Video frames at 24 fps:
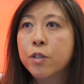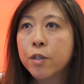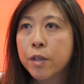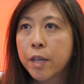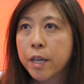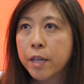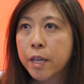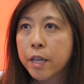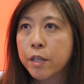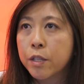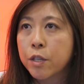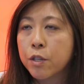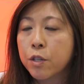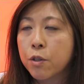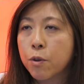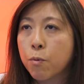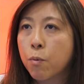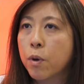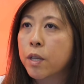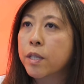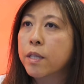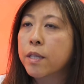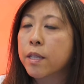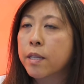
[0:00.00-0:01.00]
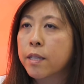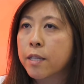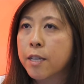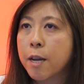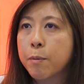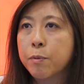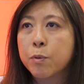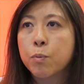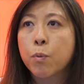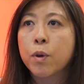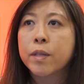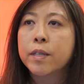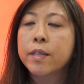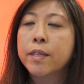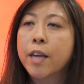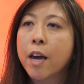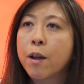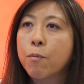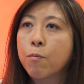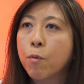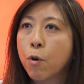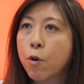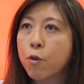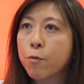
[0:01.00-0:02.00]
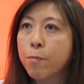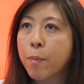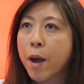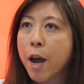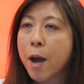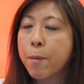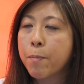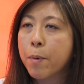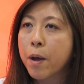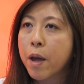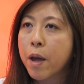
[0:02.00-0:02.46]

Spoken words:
do they need to do? What's the steps? What's that roadmap?